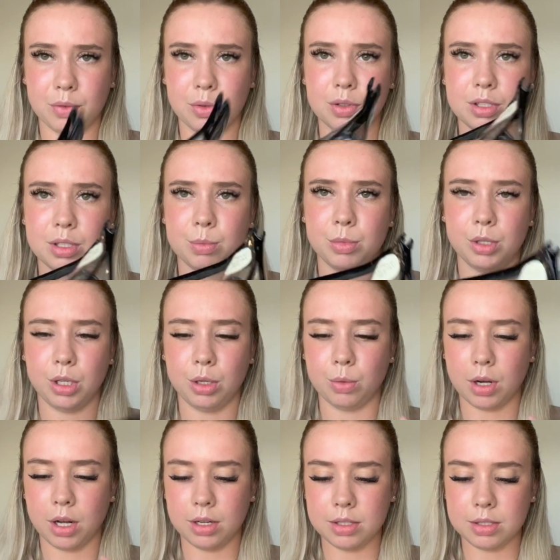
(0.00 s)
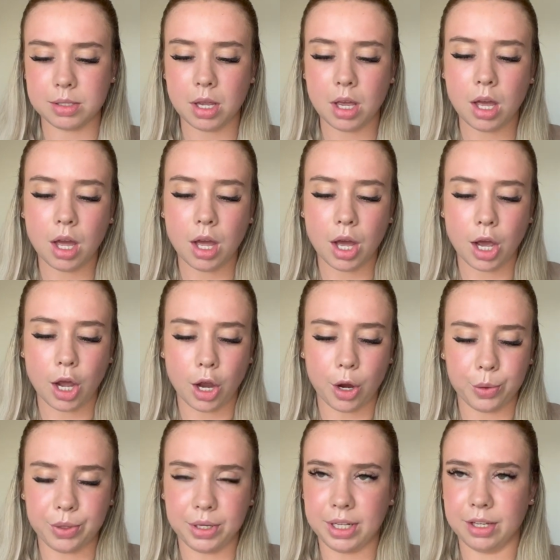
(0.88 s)
got some new ones.
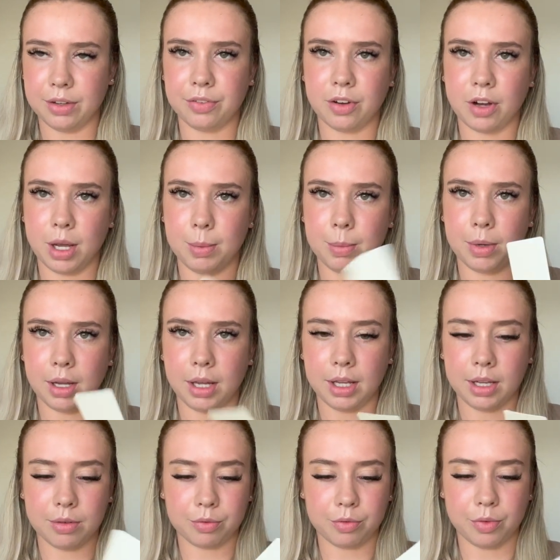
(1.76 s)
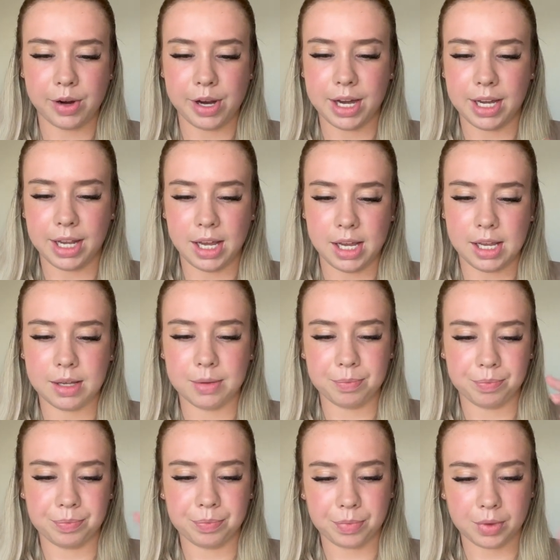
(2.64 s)
Only if I'm like really
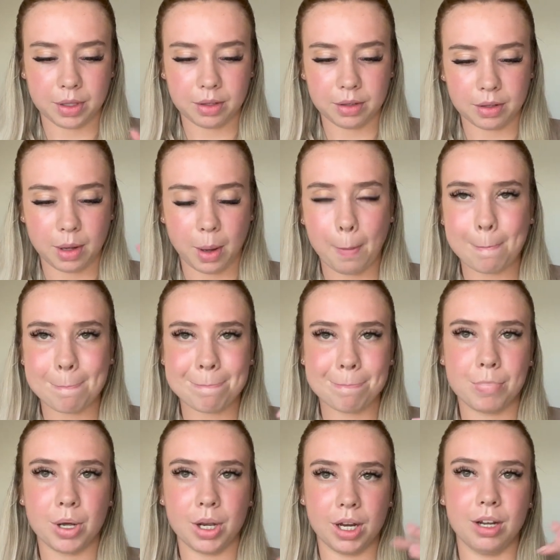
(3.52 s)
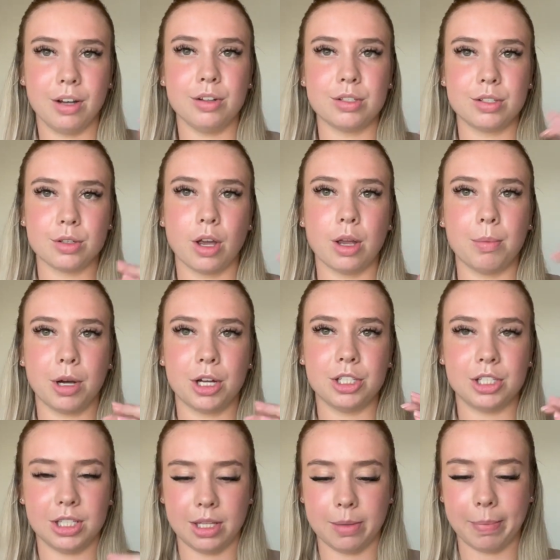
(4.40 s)
putting so
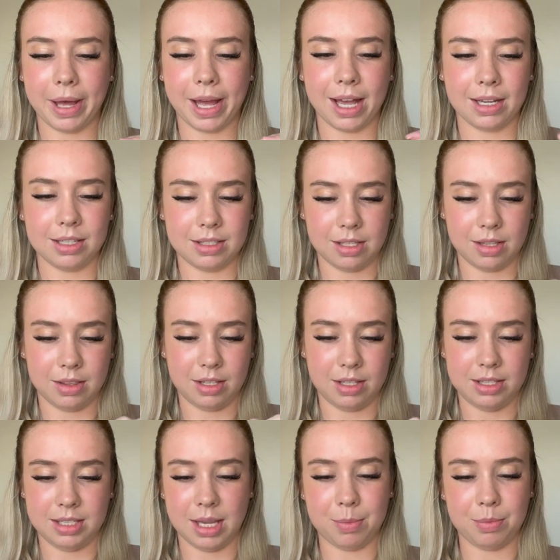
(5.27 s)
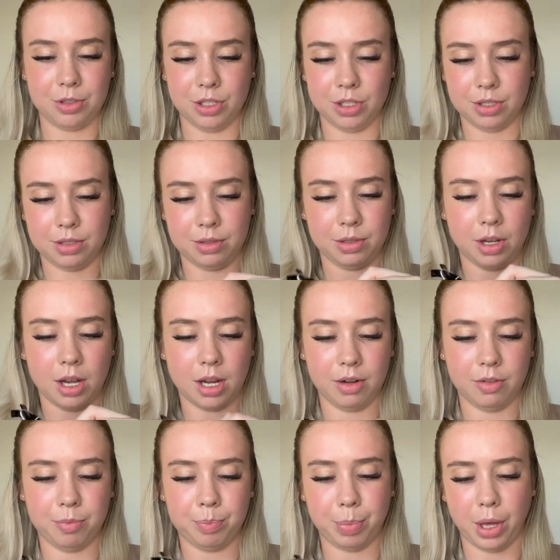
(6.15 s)
much in the bags that the zip just
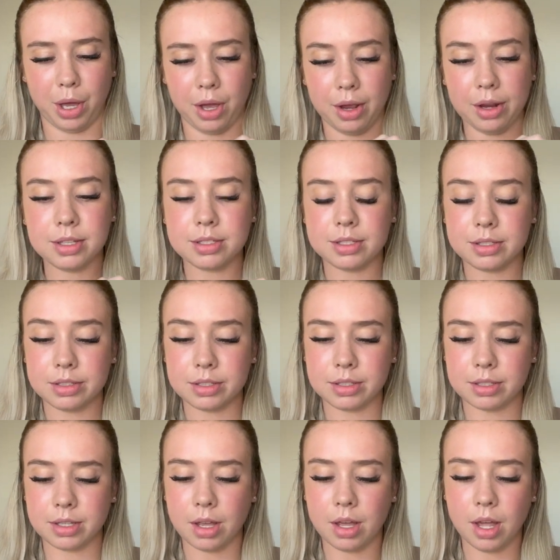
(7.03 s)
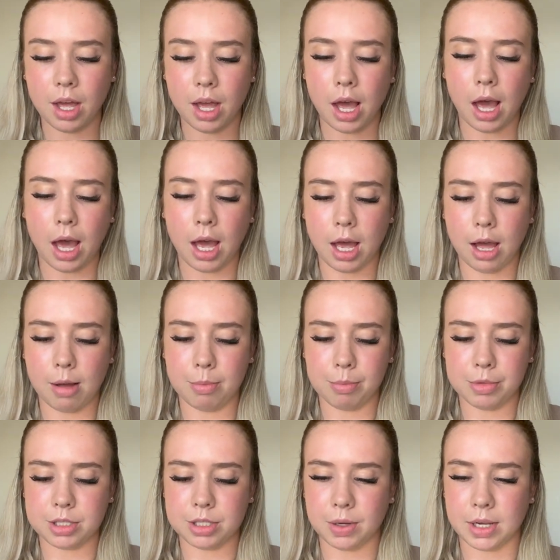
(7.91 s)
kind of bursts.
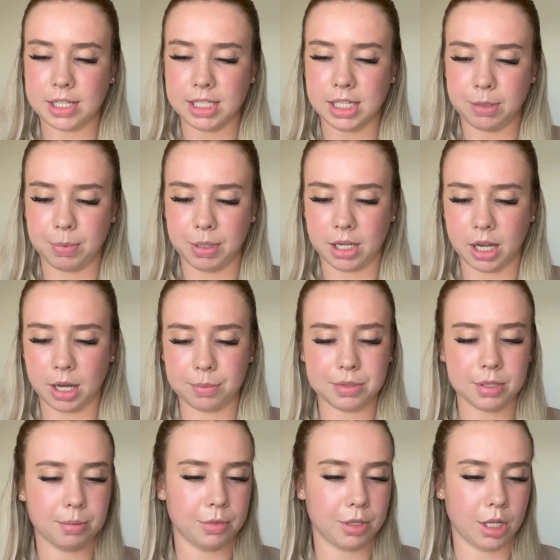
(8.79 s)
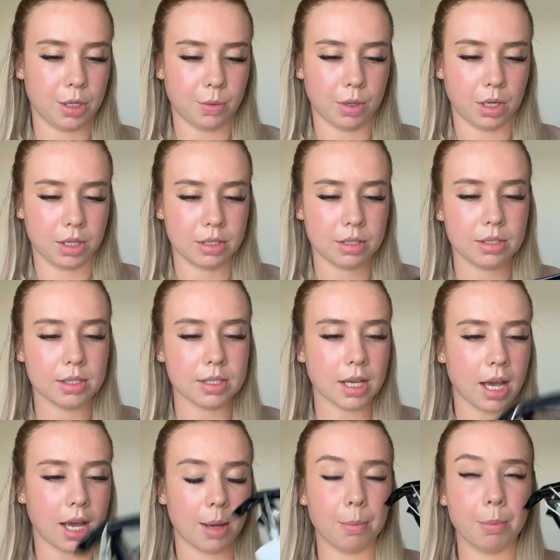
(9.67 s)
Um, so I did pick up some new ones,
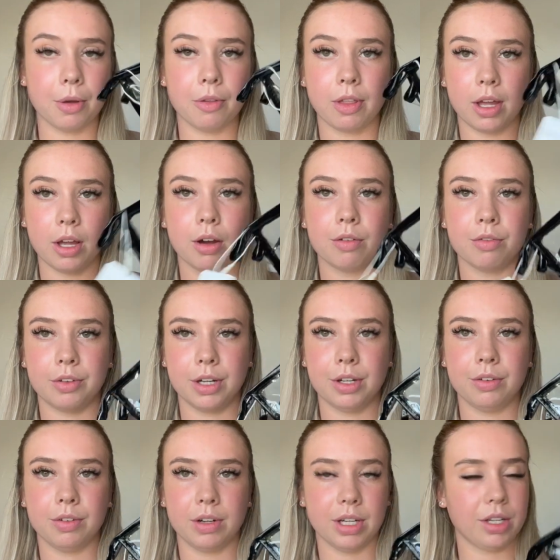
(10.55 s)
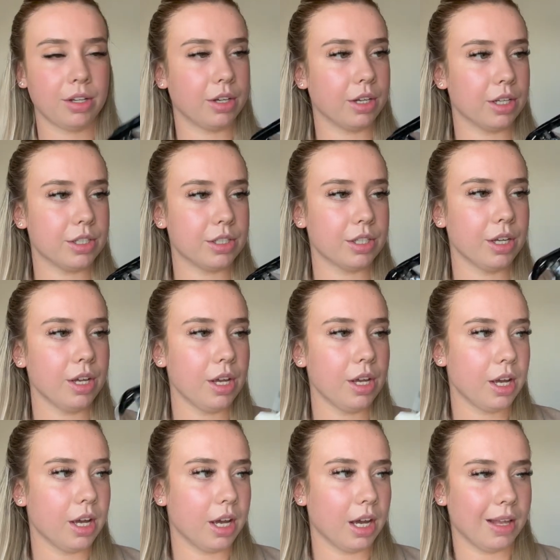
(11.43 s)
um, but they are really, really good
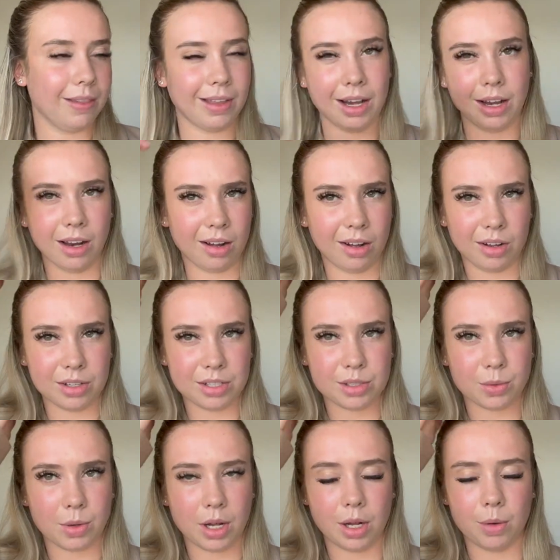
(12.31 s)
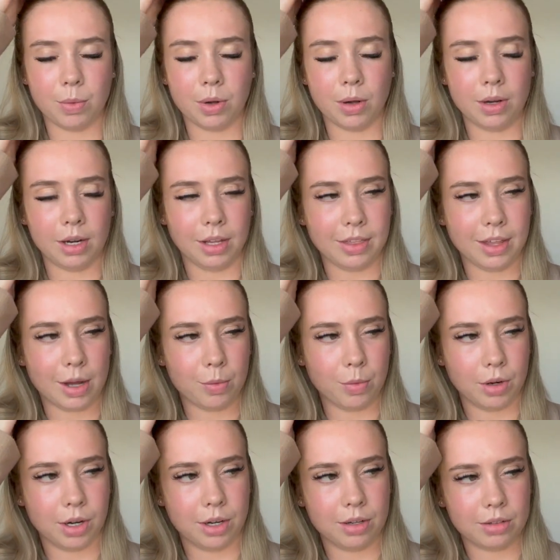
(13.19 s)
and they last quite a while. Like that
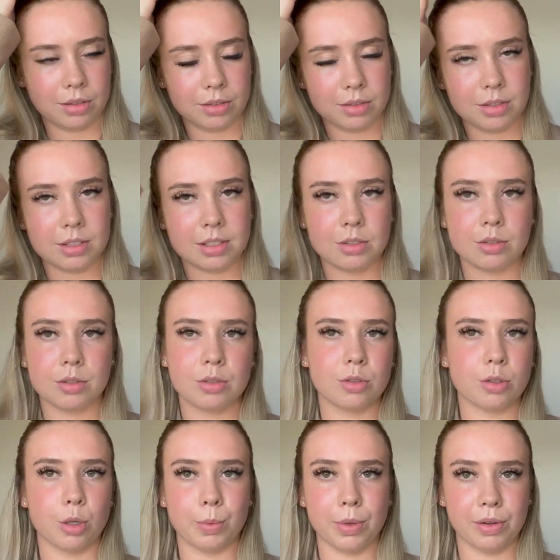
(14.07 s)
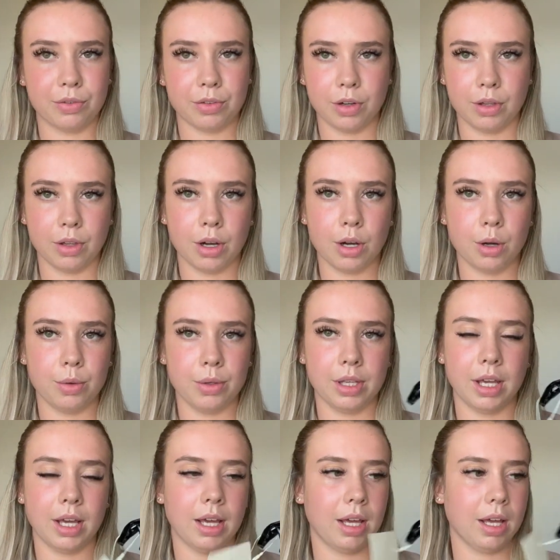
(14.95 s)
one saw me through the whole
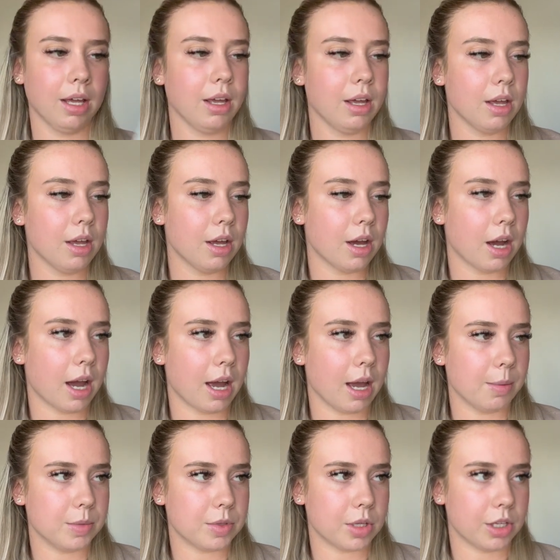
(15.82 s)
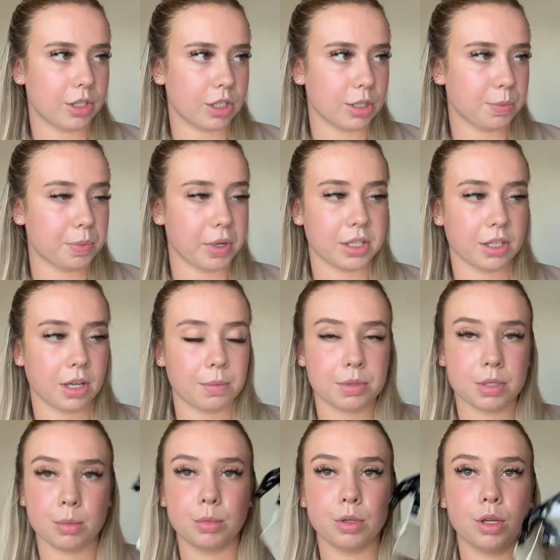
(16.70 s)
year um, so I just picked up
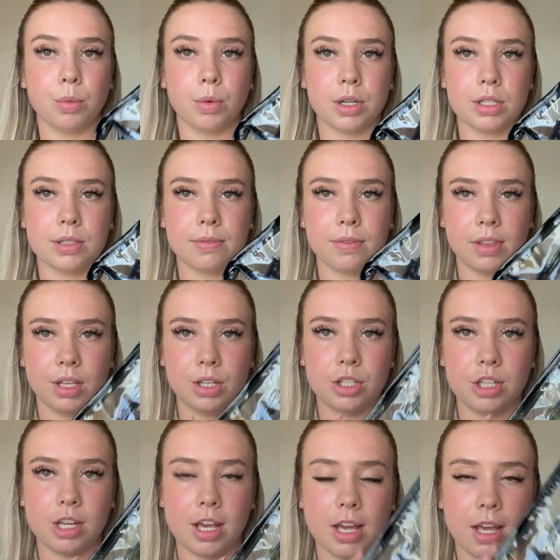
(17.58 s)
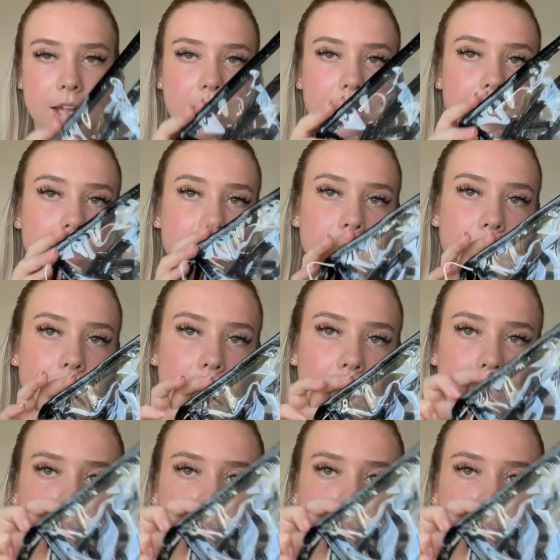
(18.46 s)
some new ones for this year. Uh,